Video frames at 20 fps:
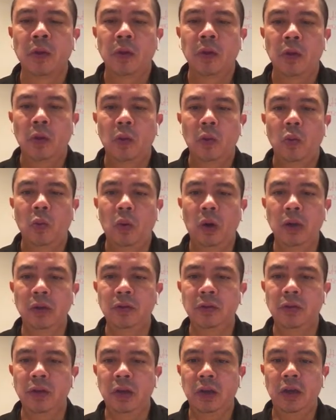Once
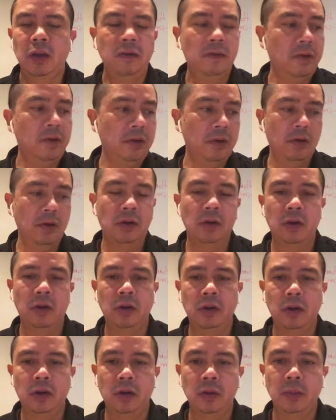you have your
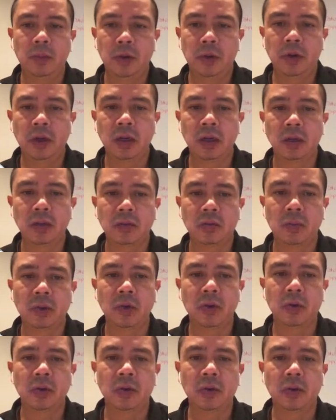
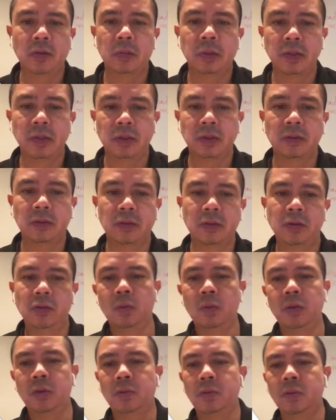customer or the business that you
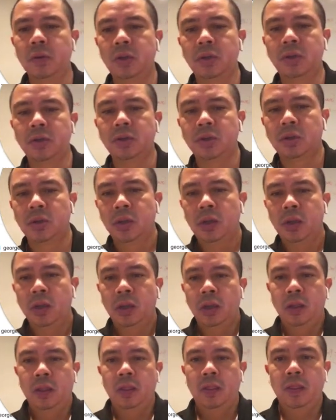want to reach,
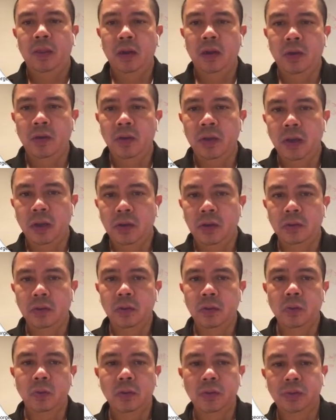then all you got to
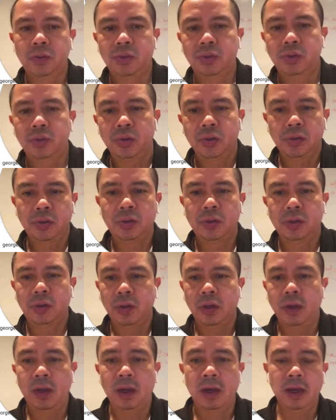do is just
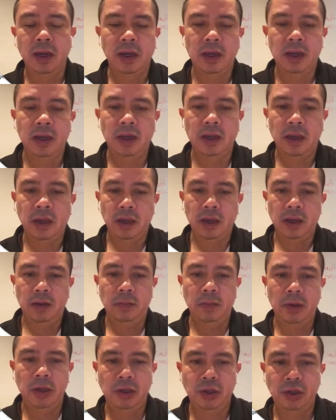clean it and
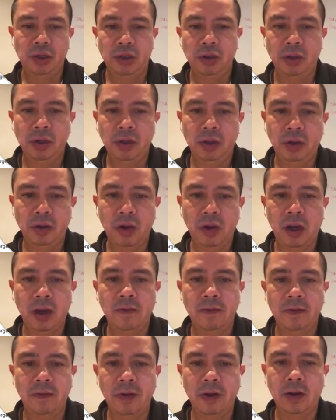make sure that you have
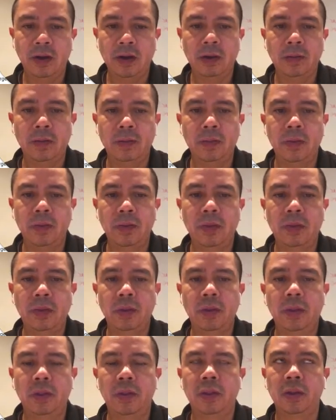
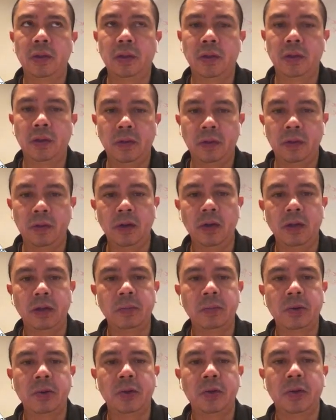the
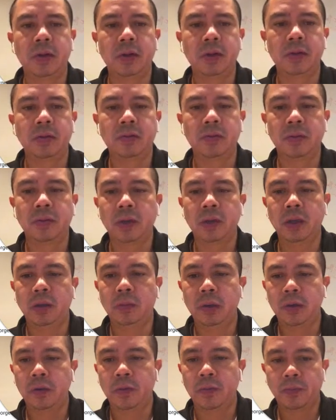number and also the
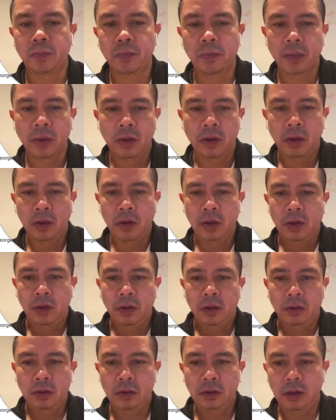email.
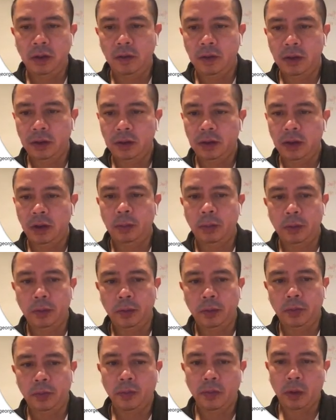So to give you an example,
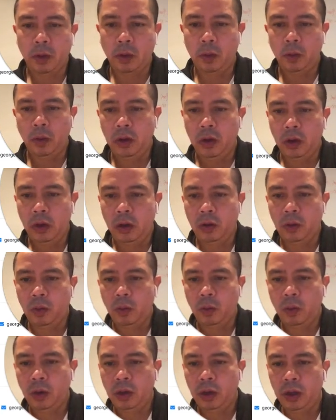we are
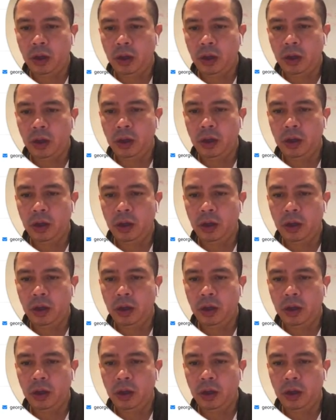working